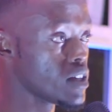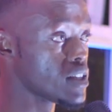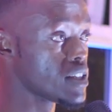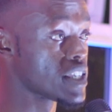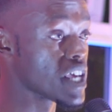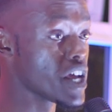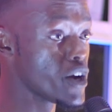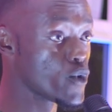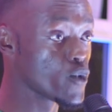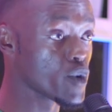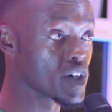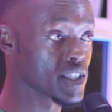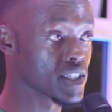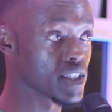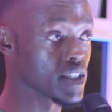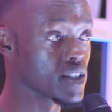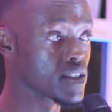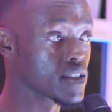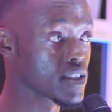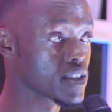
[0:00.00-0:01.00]
10
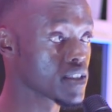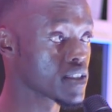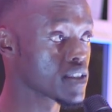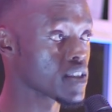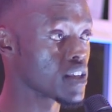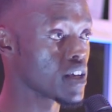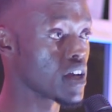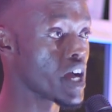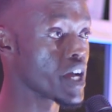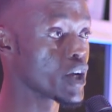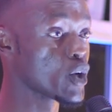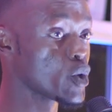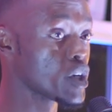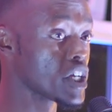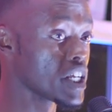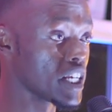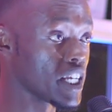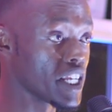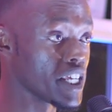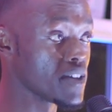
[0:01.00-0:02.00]
reasons I
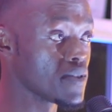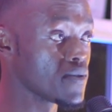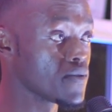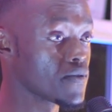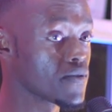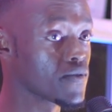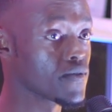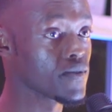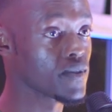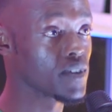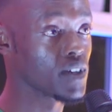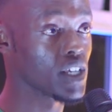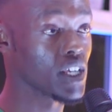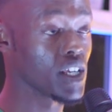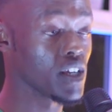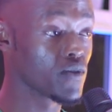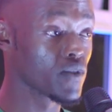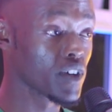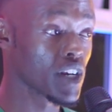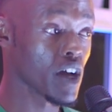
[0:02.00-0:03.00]
couldn't leave
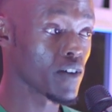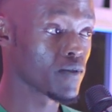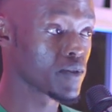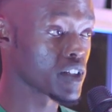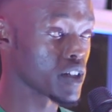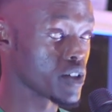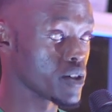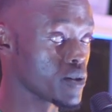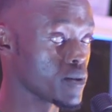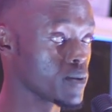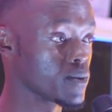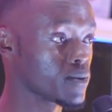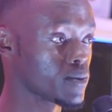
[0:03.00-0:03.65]
even after you.